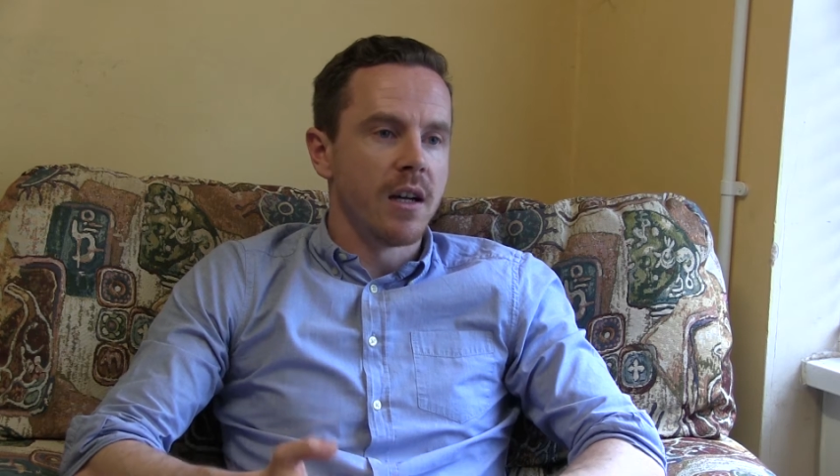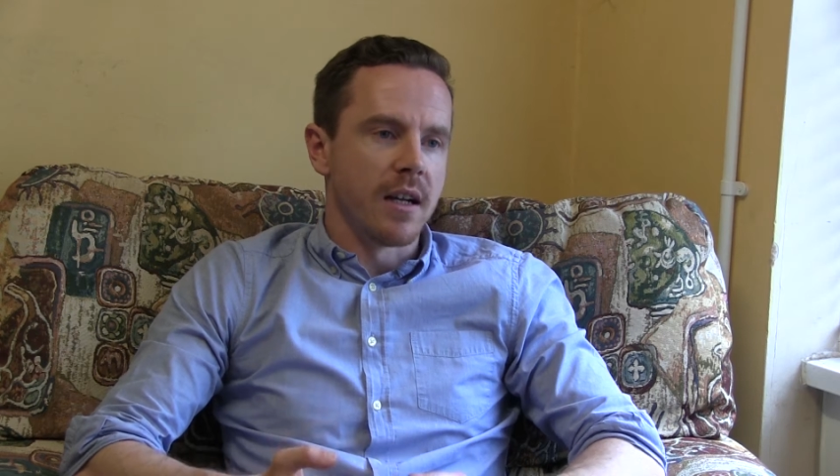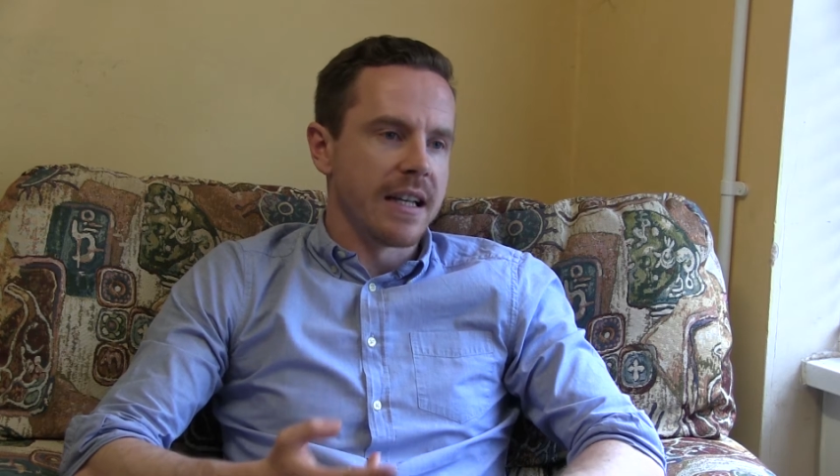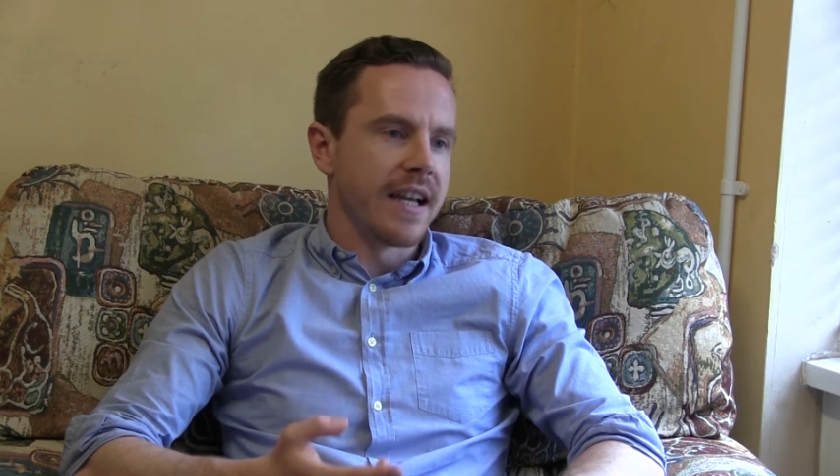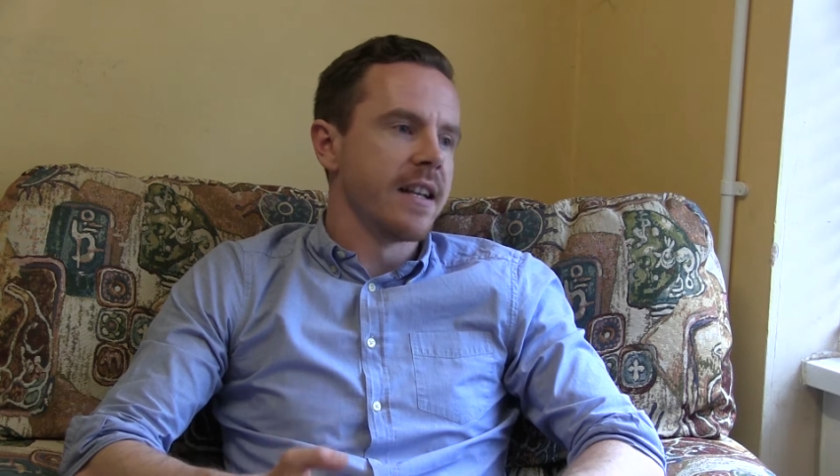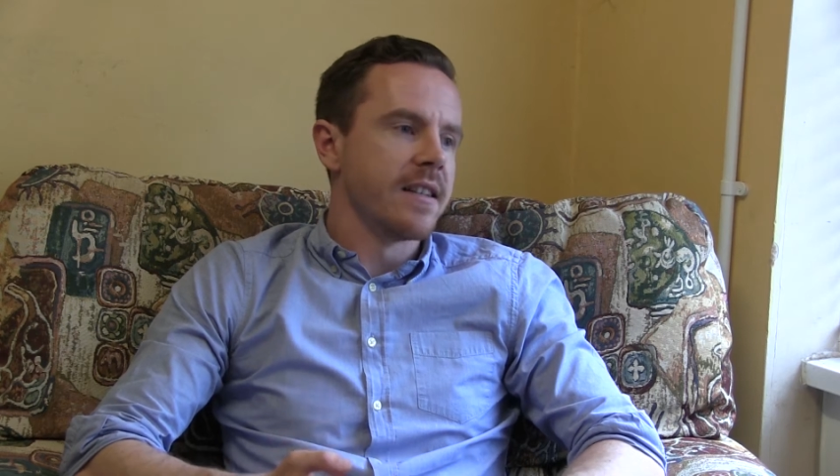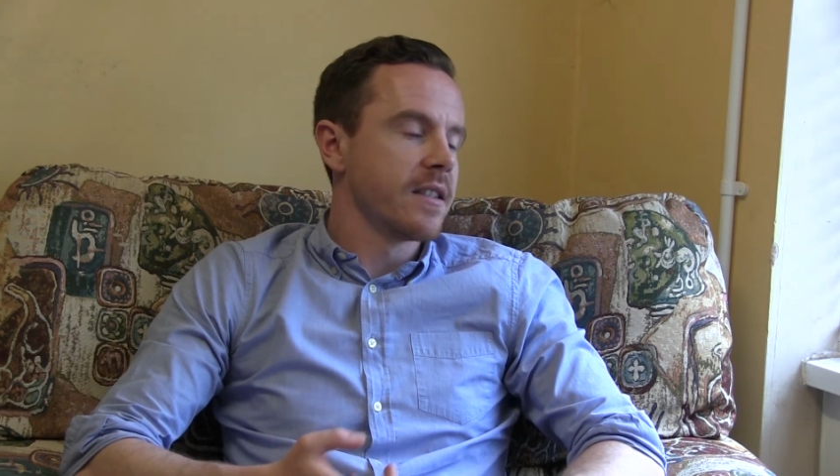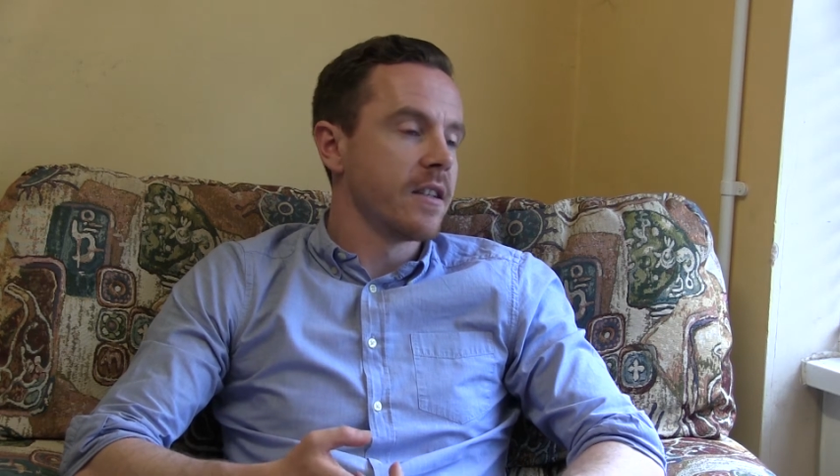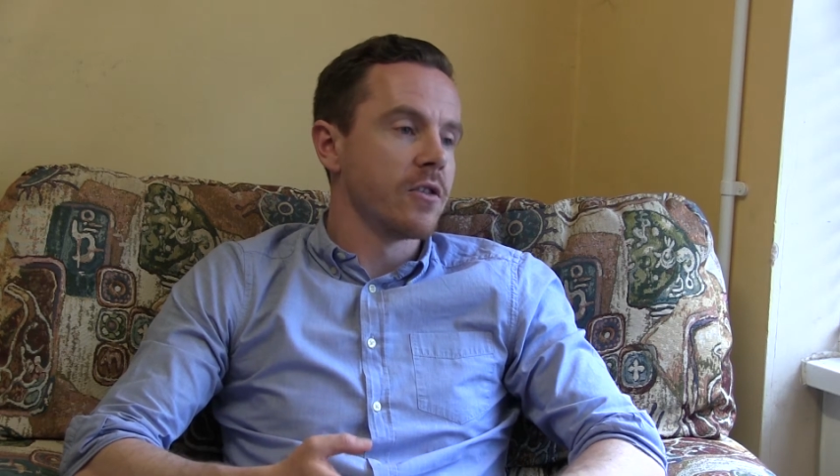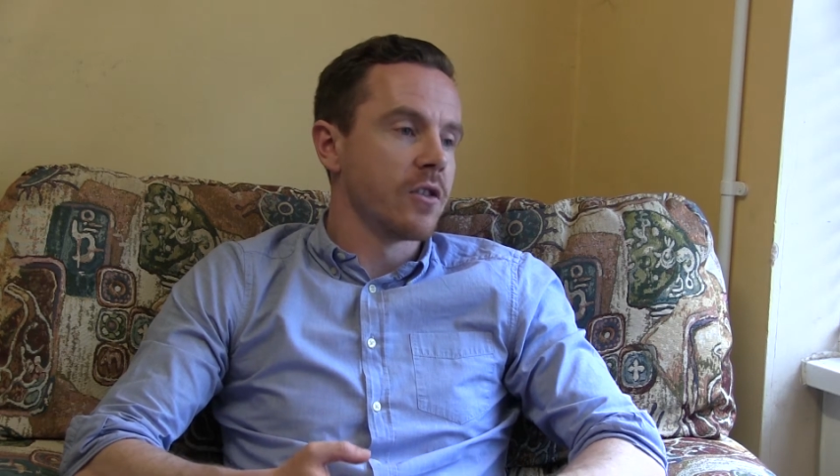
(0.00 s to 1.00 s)
and gaining
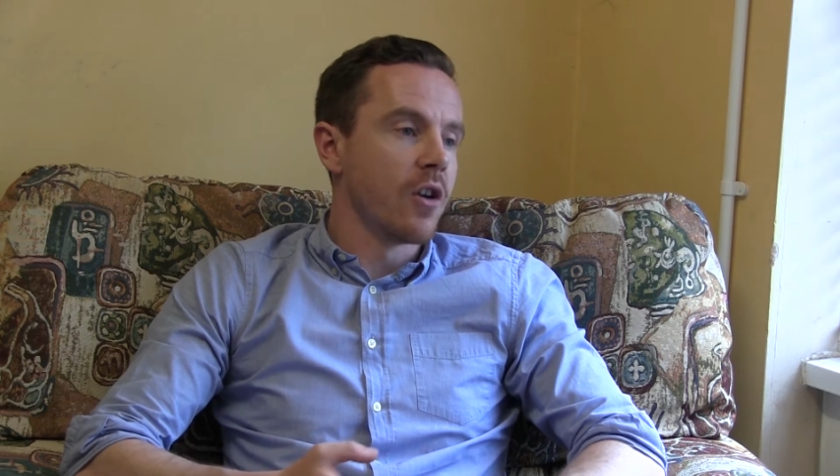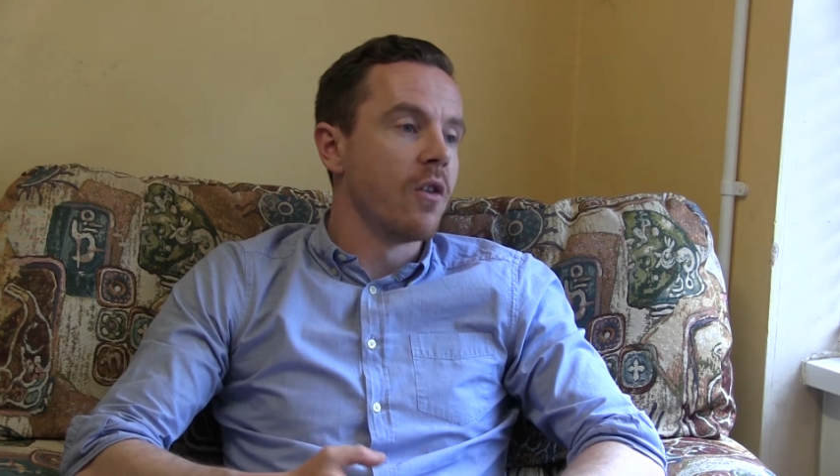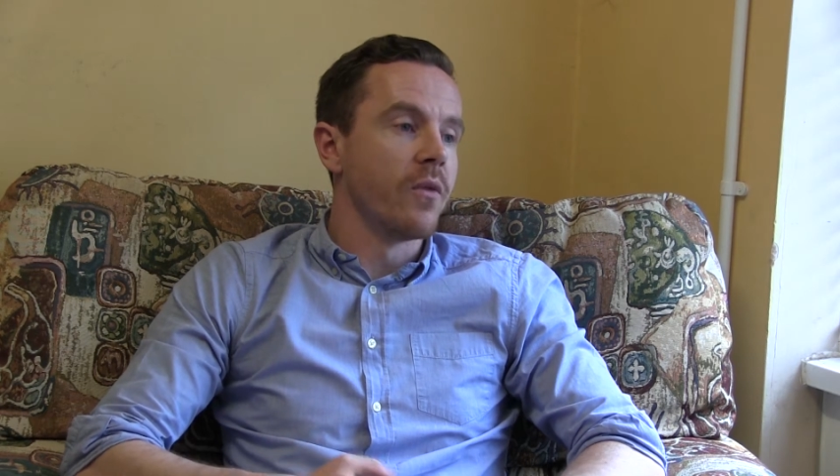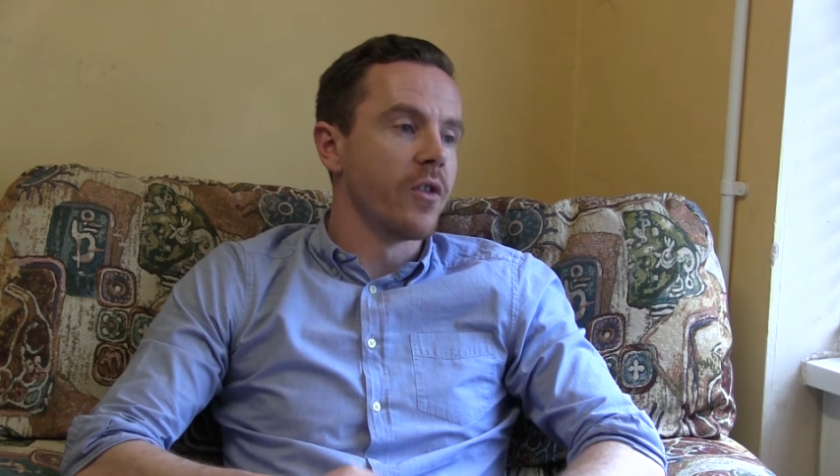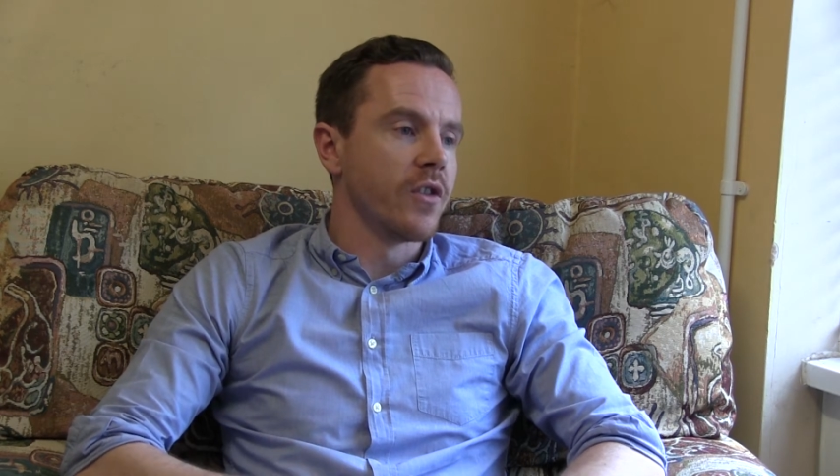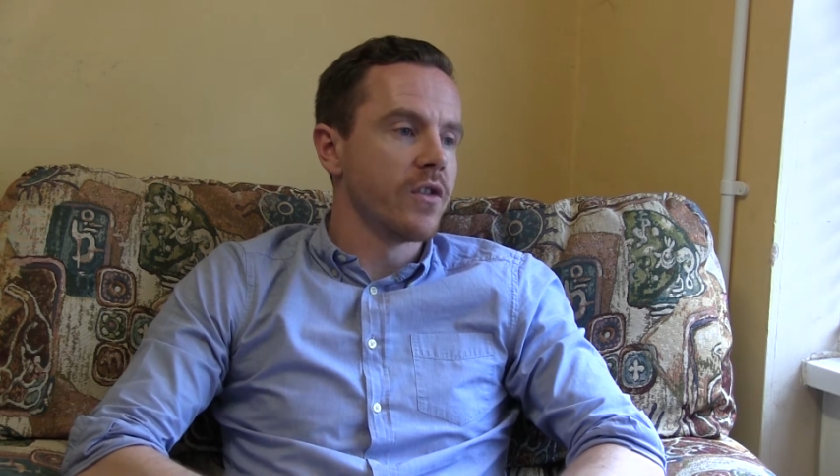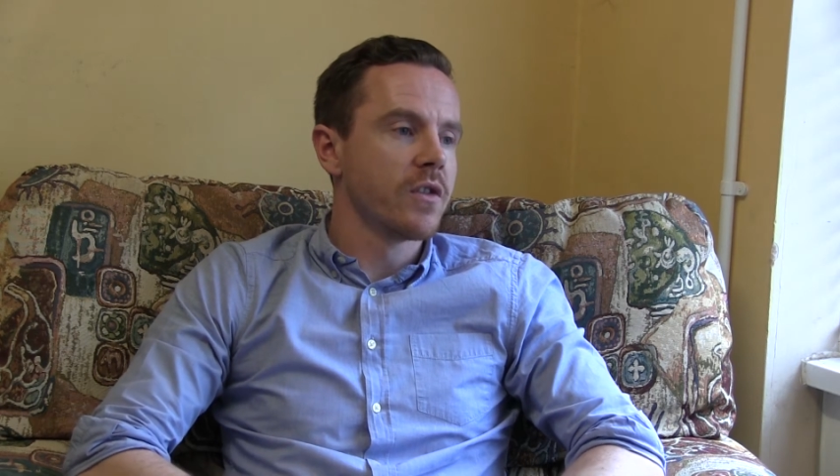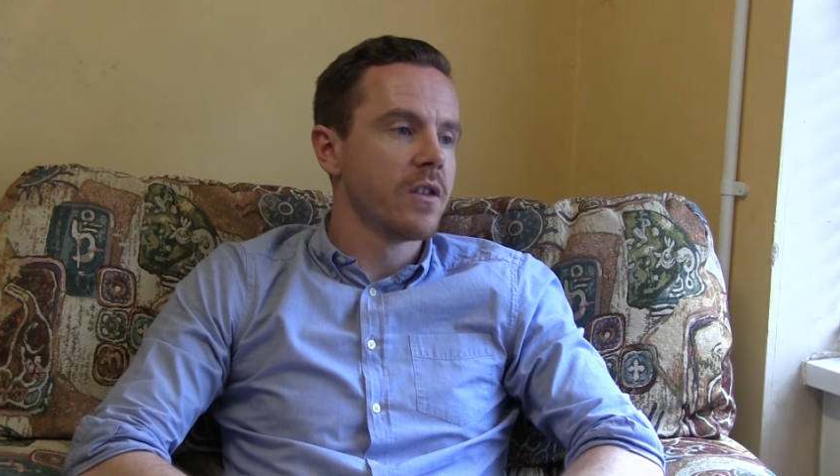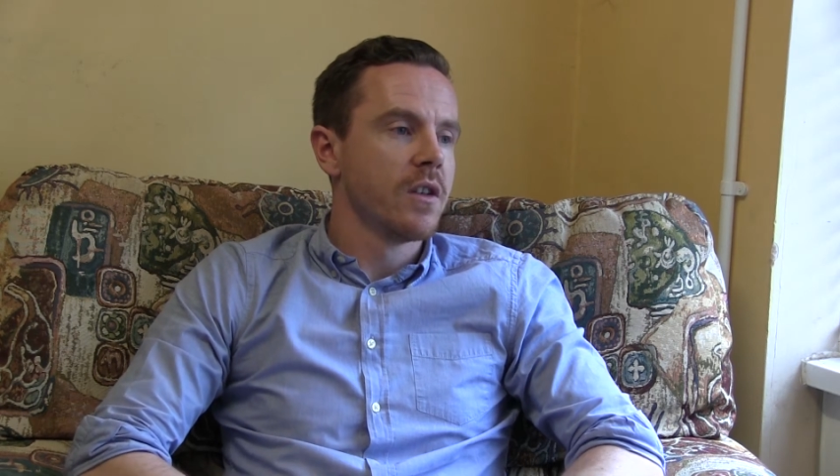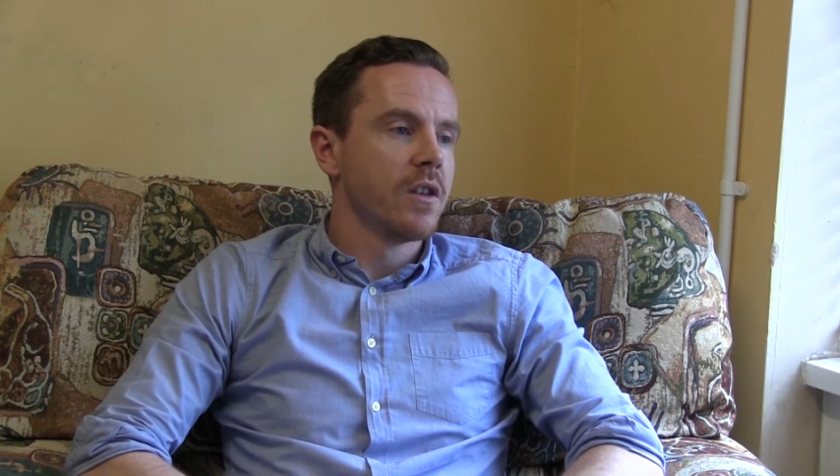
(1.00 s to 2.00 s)
skills and confidence.